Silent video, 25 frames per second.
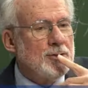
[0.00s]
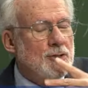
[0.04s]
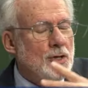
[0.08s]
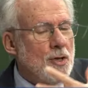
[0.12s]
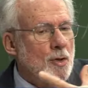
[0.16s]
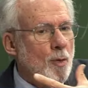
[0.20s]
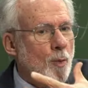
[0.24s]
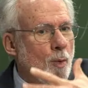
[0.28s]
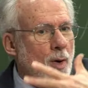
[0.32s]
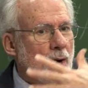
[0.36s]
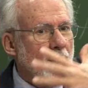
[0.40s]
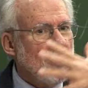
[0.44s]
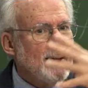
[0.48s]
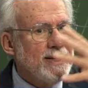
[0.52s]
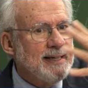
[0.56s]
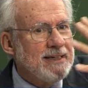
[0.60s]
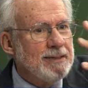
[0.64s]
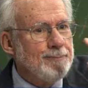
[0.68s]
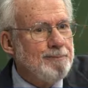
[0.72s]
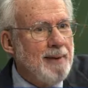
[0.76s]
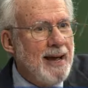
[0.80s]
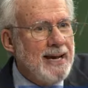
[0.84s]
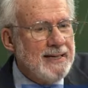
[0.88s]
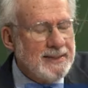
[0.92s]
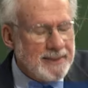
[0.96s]
So the world
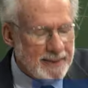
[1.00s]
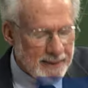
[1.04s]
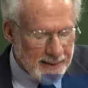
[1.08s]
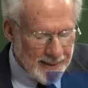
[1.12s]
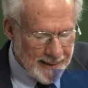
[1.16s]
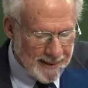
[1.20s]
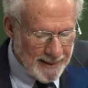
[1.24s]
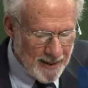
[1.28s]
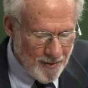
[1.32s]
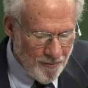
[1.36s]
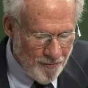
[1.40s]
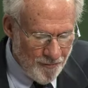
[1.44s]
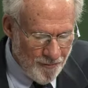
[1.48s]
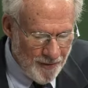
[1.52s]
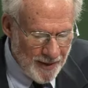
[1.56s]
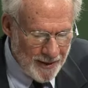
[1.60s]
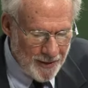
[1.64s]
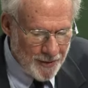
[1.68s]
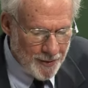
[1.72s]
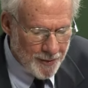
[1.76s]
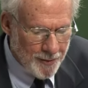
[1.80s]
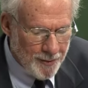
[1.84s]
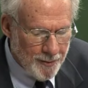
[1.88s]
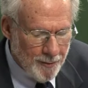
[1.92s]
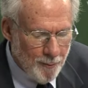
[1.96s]
is basically
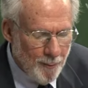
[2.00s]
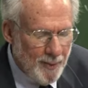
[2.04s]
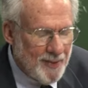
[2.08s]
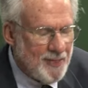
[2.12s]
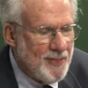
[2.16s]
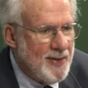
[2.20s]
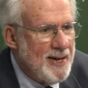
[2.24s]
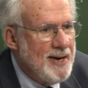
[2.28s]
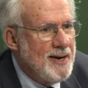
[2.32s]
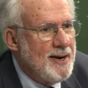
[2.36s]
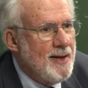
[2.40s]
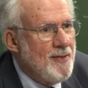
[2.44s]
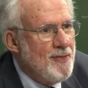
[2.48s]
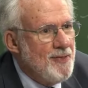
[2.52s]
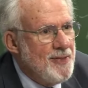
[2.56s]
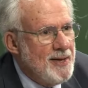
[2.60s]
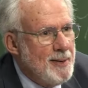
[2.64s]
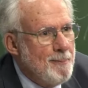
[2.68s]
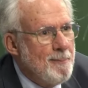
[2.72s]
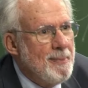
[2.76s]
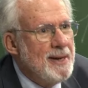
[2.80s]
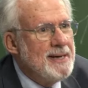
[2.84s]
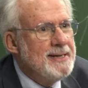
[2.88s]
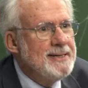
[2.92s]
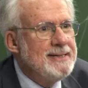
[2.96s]
configured within the
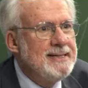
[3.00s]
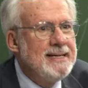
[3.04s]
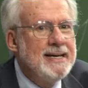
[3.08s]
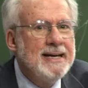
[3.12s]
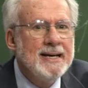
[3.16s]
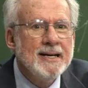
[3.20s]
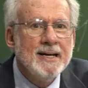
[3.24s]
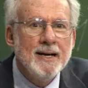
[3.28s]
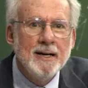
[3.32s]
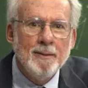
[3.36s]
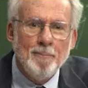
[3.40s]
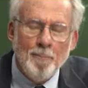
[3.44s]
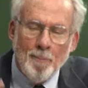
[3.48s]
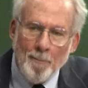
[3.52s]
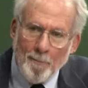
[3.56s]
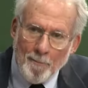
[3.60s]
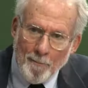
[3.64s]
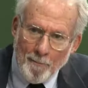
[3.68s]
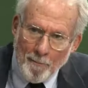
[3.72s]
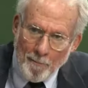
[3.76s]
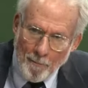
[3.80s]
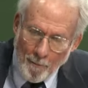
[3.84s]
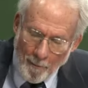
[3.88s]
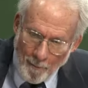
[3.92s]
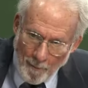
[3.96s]
Medina
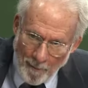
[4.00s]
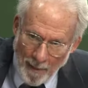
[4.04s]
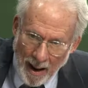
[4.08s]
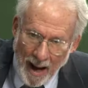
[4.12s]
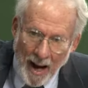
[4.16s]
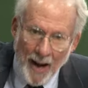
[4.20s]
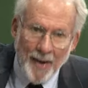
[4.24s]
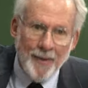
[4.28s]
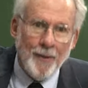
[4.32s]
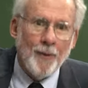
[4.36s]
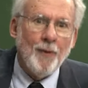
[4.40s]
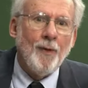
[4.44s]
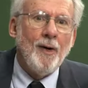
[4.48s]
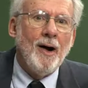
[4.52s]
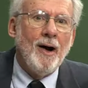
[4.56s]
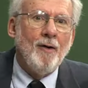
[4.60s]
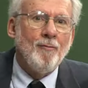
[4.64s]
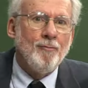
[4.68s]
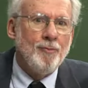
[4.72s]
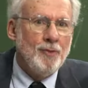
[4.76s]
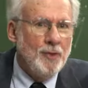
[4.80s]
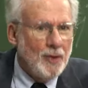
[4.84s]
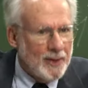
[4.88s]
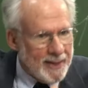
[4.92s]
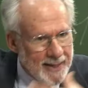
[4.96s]
model
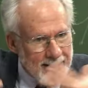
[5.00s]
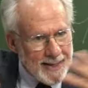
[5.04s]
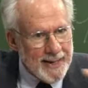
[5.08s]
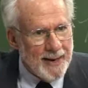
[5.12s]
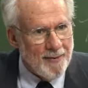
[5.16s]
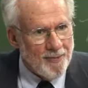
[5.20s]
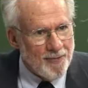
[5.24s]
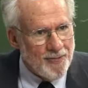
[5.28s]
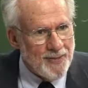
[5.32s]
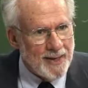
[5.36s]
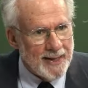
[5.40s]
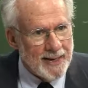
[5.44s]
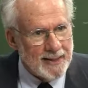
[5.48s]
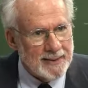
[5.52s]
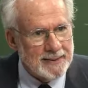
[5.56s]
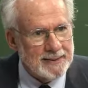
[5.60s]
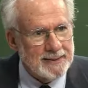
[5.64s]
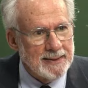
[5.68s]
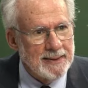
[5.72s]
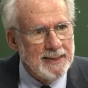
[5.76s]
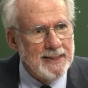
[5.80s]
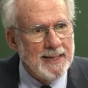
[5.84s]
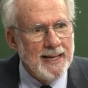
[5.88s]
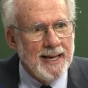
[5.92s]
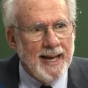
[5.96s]
of looking at
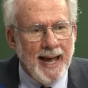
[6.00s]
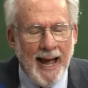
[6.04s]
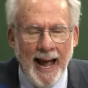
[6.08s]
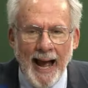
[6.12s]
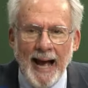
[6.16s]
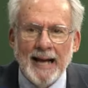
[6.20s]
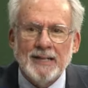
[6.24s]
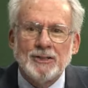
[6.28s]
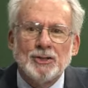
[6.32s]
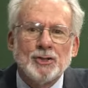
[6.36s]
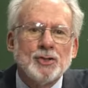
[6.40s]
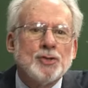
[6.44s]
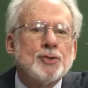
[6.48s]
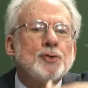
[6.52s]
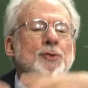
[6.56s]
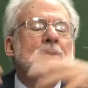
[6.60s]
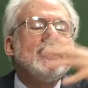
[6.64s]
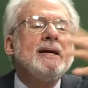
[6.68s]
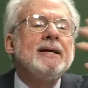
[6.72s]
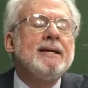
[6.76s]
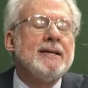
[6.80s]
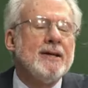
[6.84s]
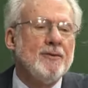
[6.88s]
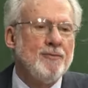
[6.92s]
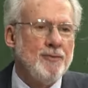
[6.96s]
things as
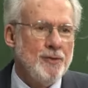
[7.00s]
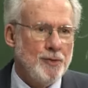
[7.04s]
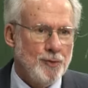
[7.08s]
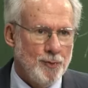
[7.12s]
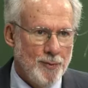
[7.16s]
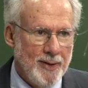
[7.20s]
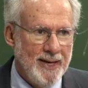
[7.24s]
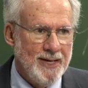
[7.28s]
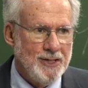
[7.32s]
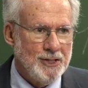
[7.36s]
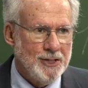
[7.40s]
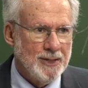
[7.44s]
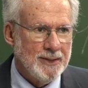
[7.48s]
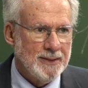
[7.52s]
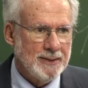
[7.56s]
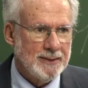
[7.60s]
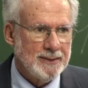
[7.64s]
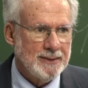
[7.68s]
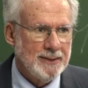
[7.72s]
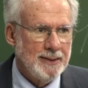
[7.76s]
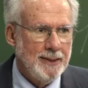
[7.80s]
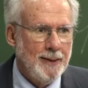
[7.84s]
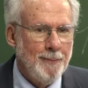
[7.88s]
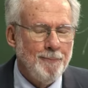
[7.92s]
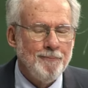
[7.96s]
three different regions.